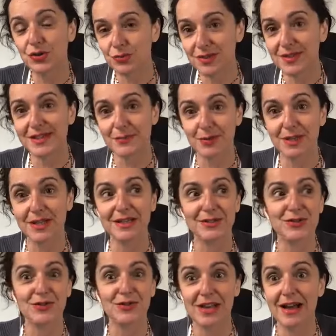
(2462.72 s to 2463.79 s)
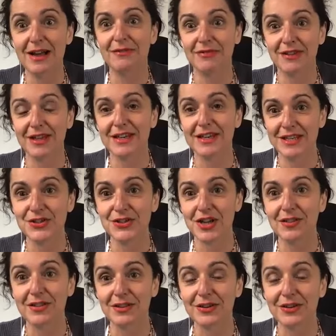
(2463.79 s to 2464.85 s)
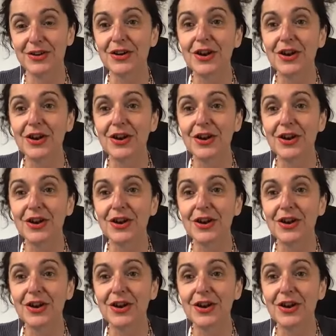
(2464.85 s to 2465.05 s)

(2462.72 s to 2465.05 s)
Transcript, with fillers: two siblings are laughing at each other,